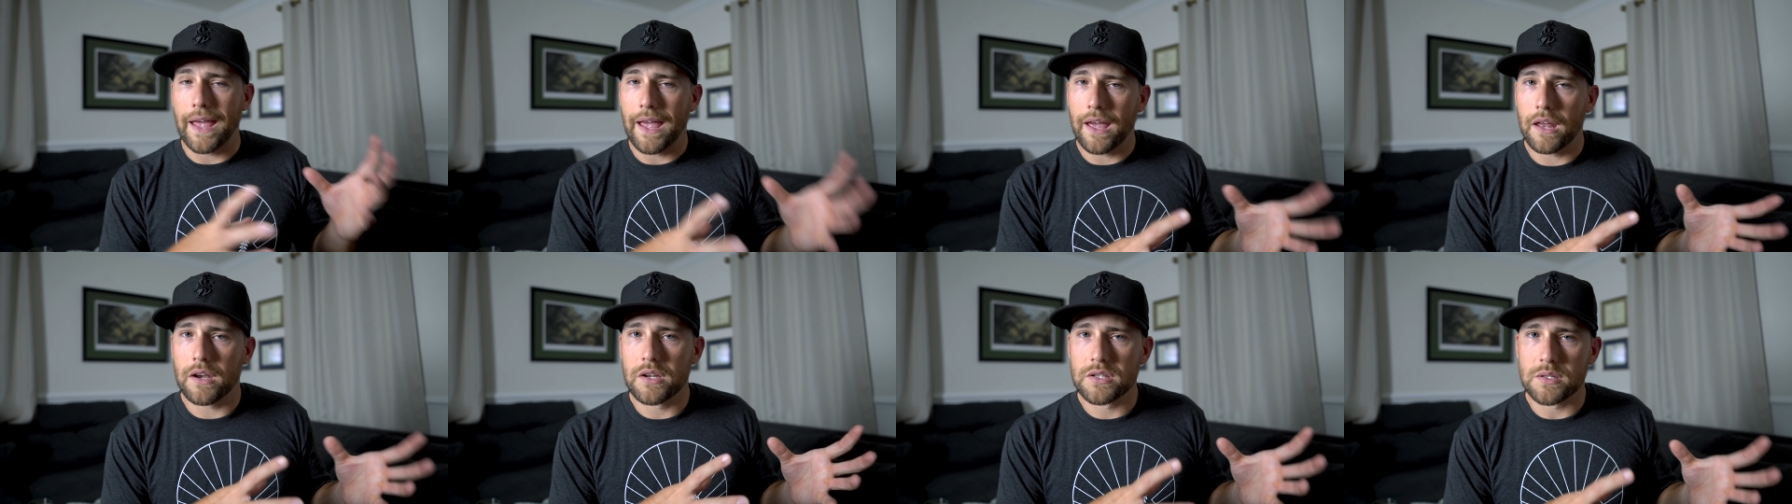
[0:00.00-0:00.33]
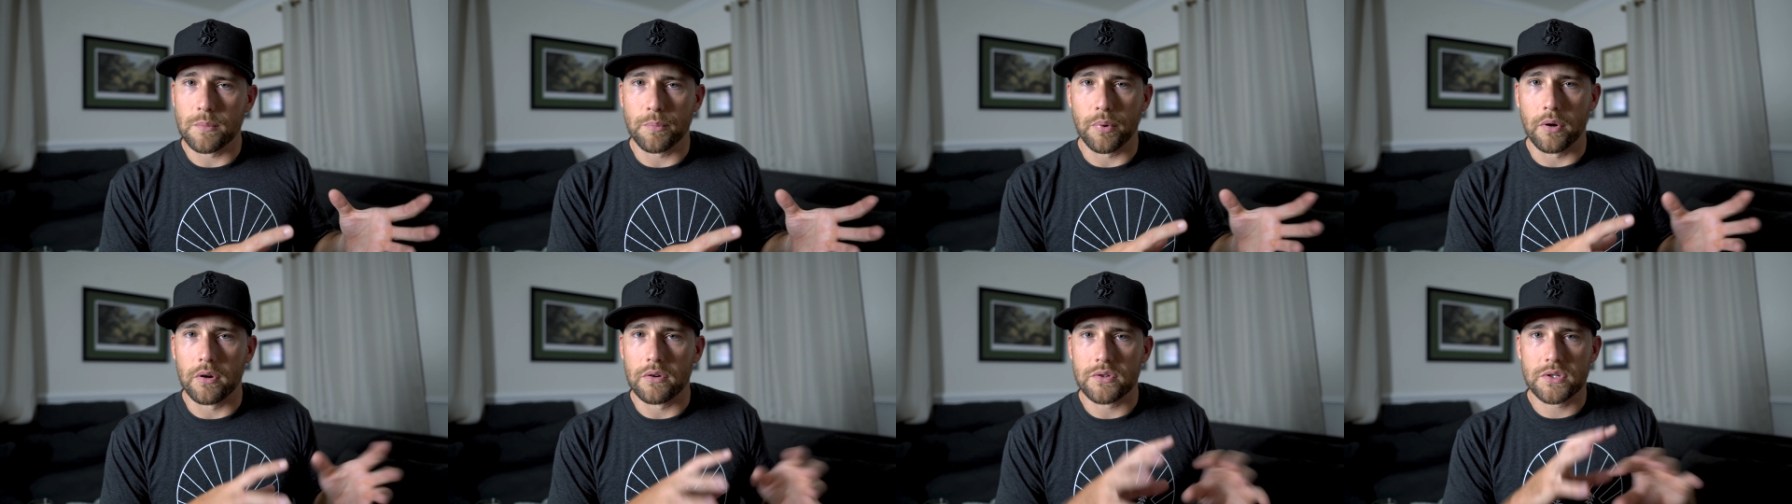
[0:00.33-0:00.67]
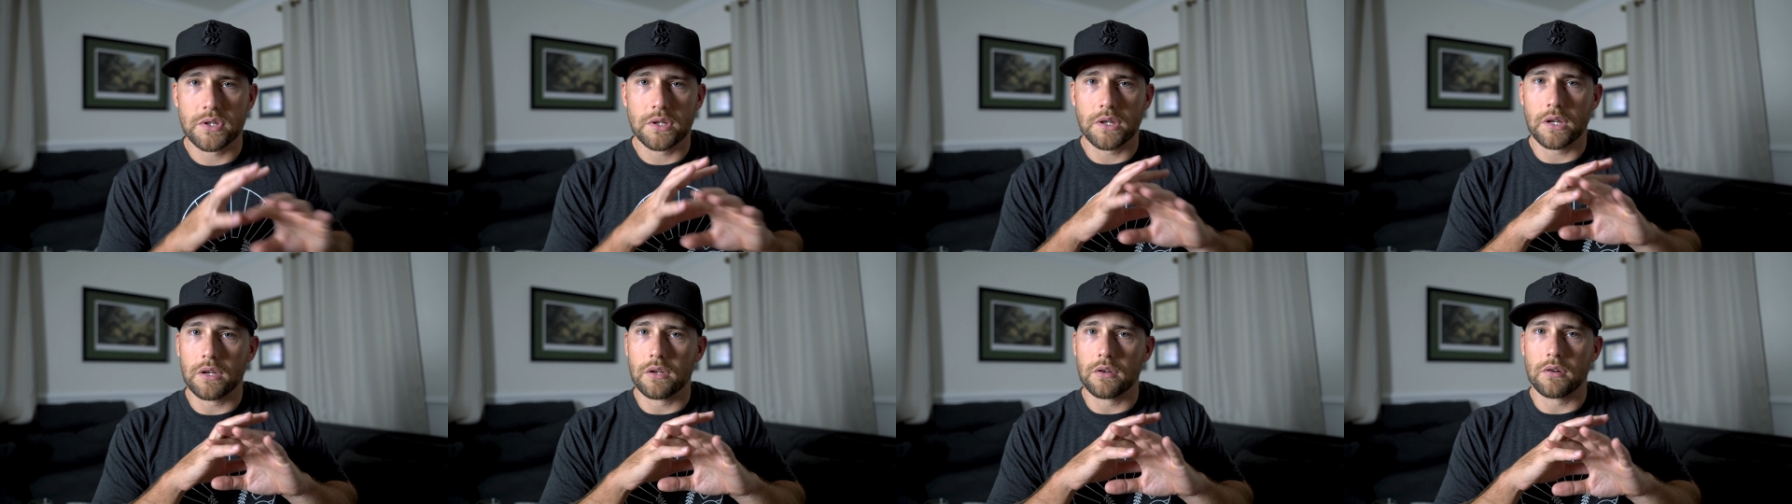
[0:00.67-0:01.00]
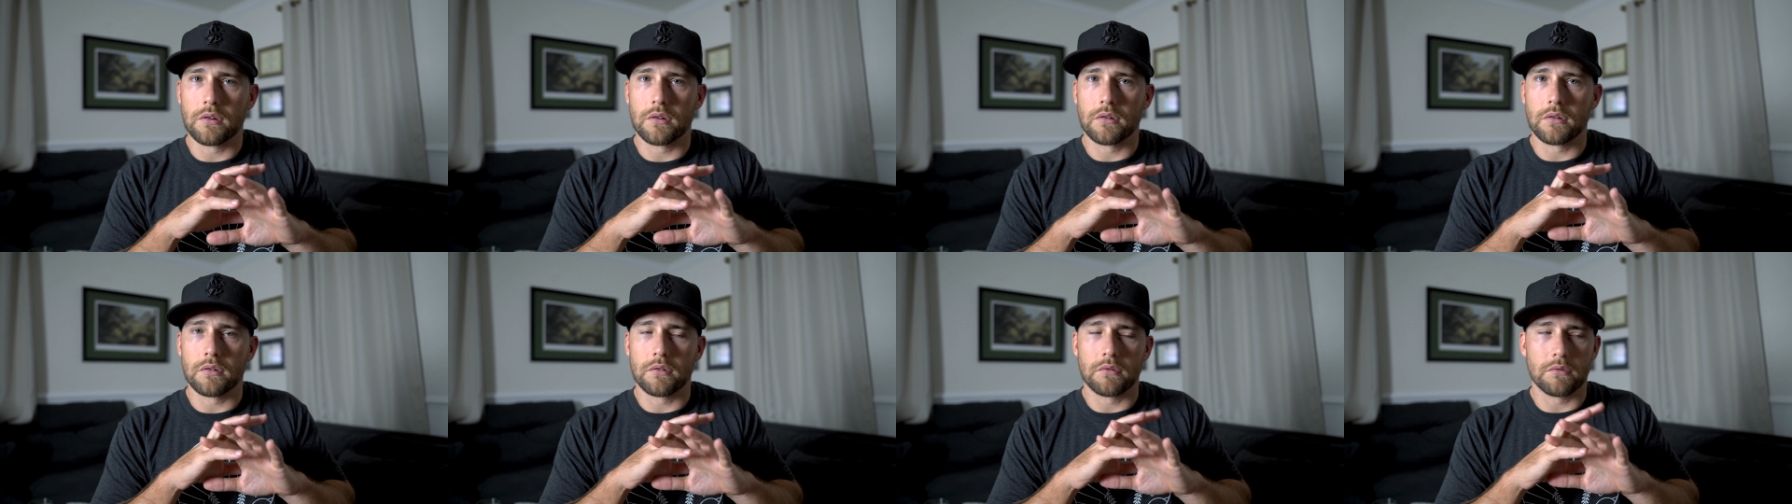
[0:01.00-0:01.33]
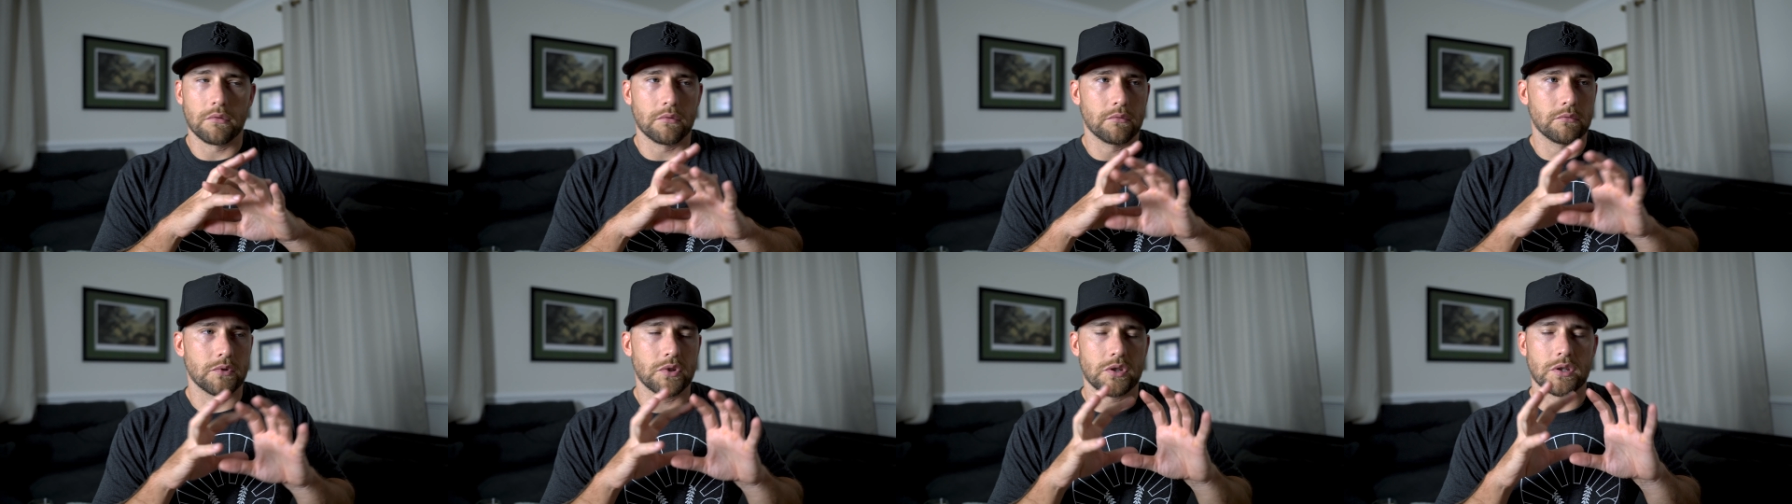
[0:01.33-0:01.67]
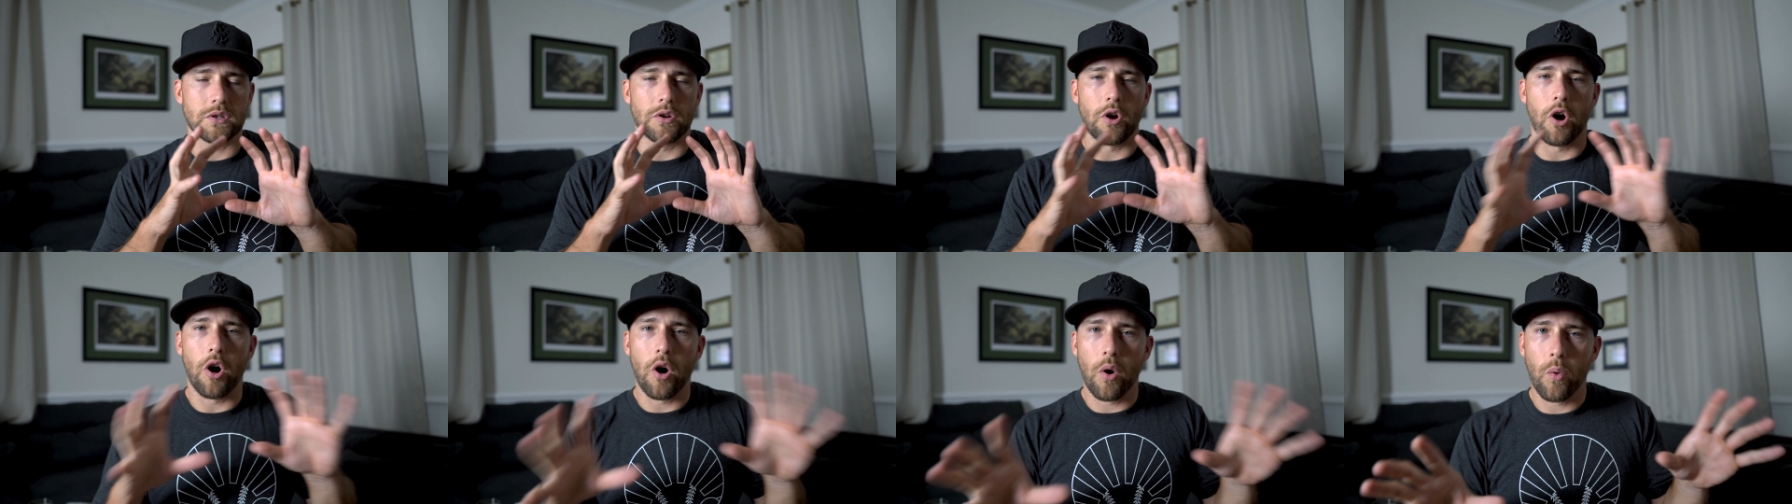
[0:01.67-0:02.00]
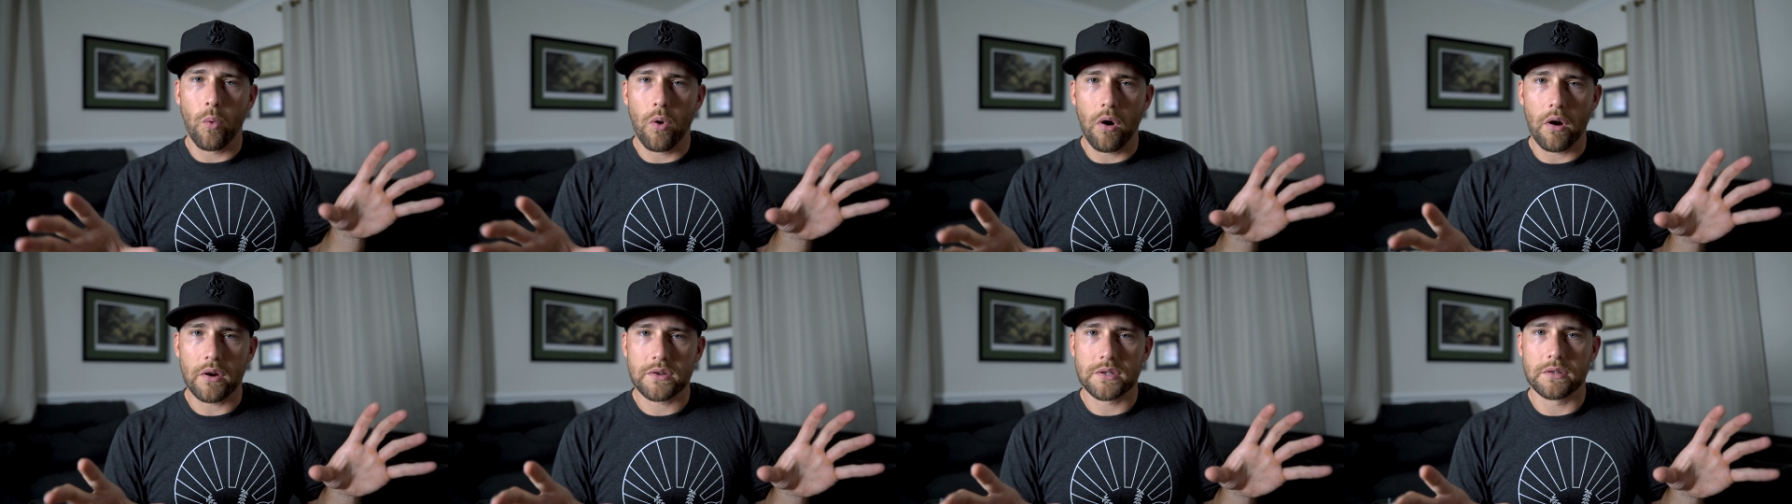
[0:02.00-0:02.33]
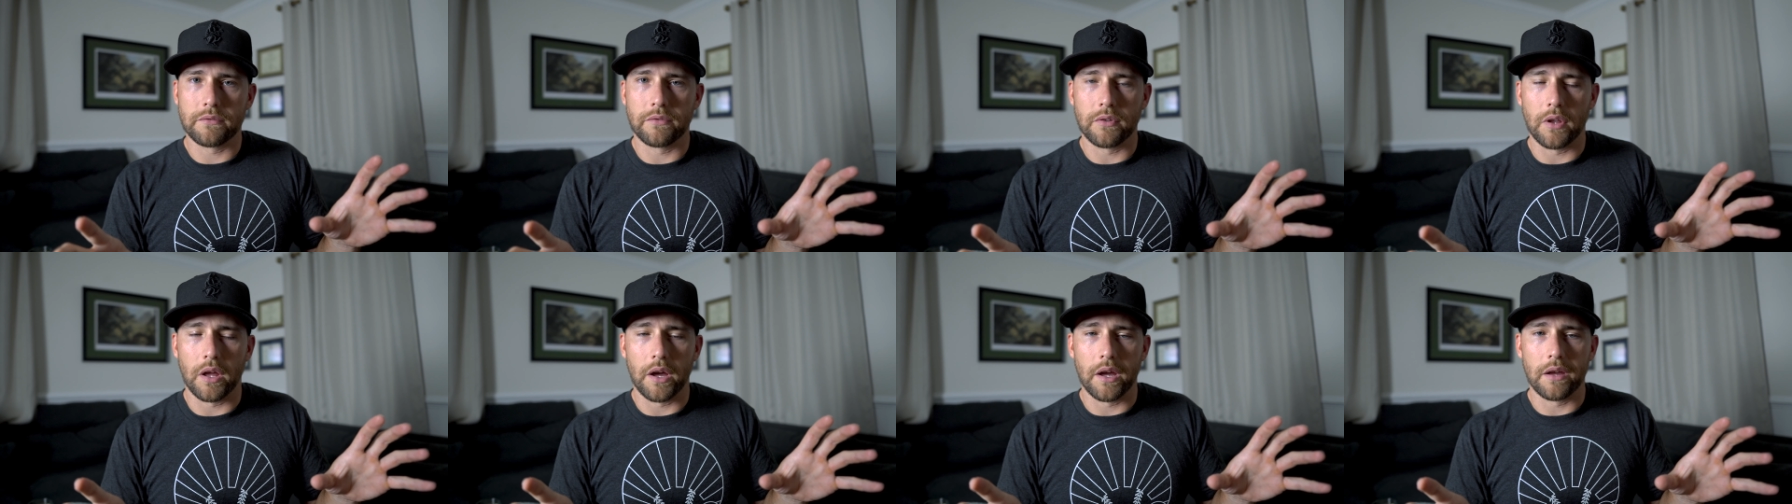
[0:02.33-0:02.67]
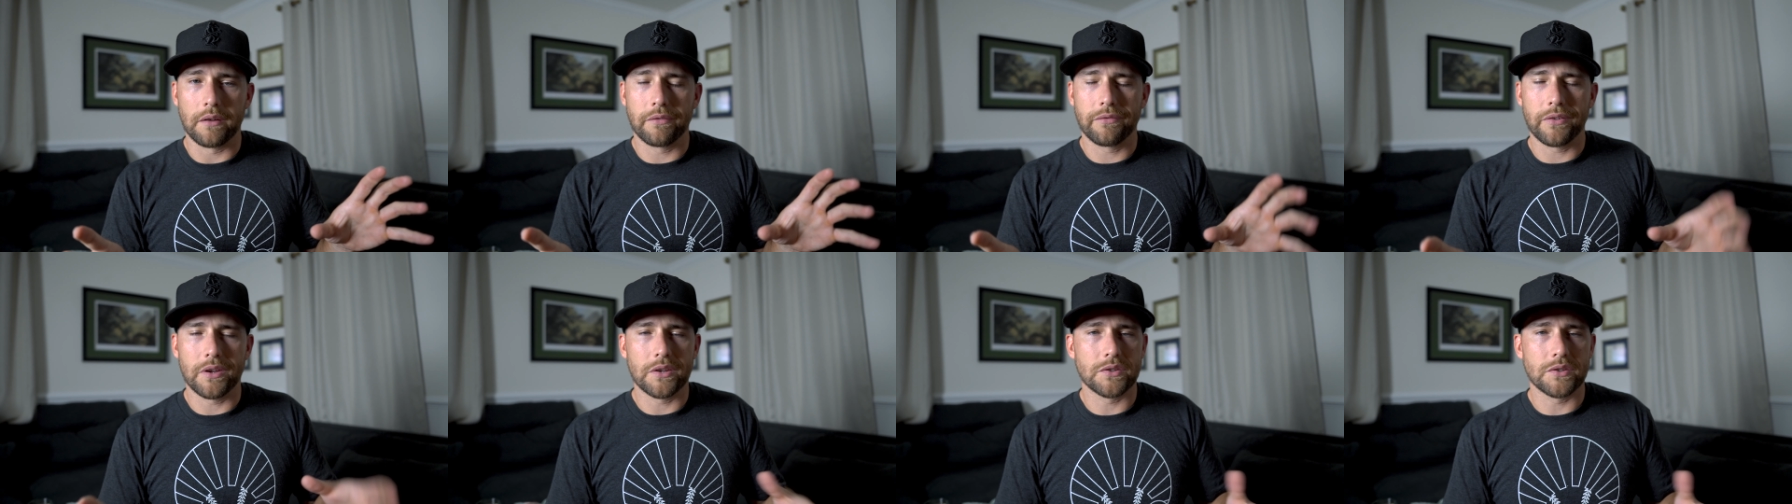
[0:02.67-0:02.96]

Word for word: and as a person in all walks of life